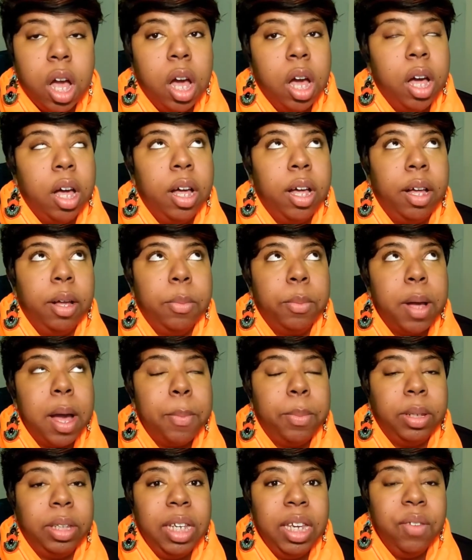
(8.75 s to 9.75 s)
uh,
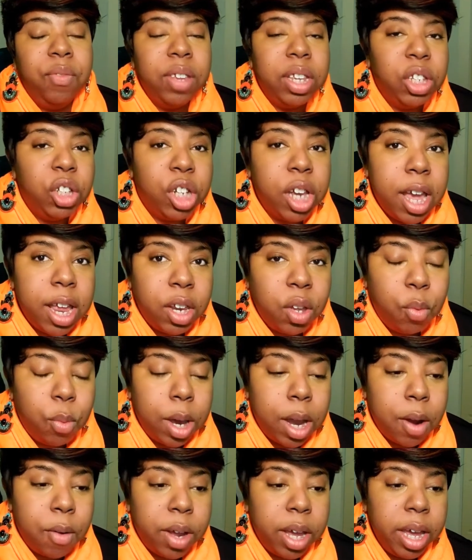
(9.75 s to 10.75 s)
I believe, in
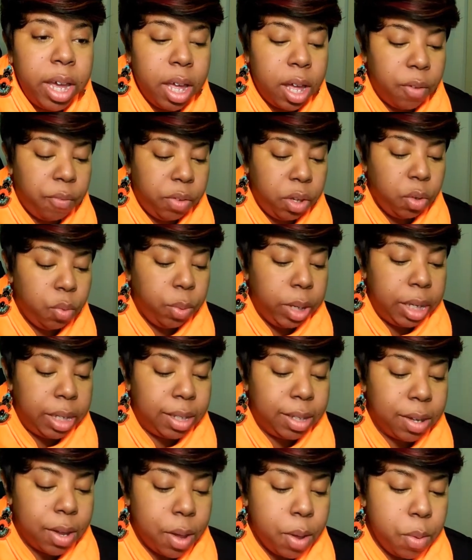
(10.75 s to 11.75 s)
January, a few
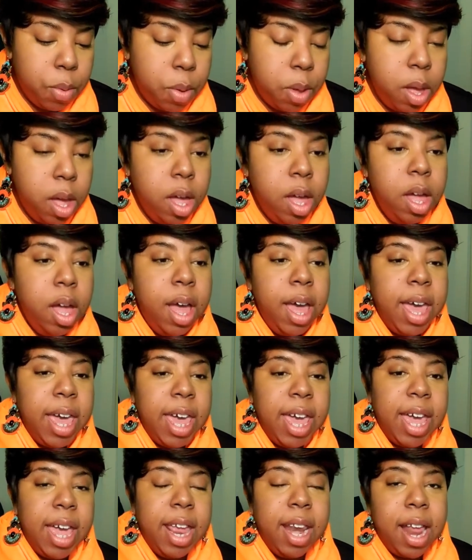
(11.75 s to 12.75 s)
weeks ago.
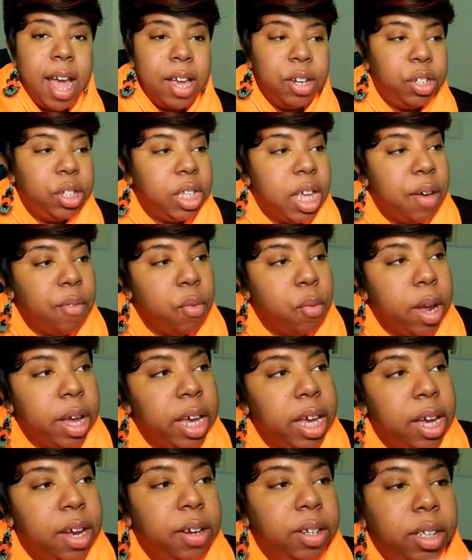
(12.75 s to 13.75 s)
And I just have it
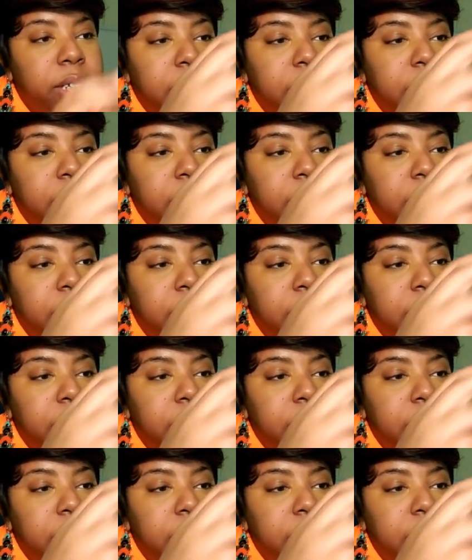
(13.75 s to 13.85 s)
right here.